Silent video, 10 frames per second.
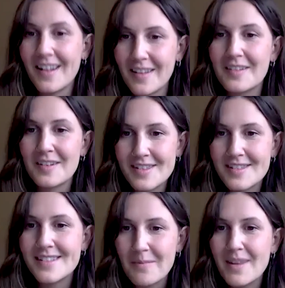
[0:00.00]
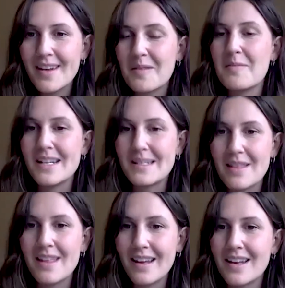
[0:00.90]
kind of learn something, or it makes
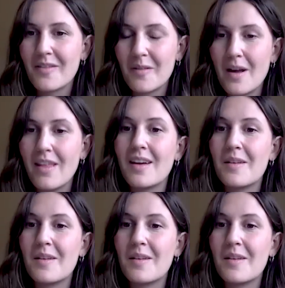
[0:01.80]
me think a different way.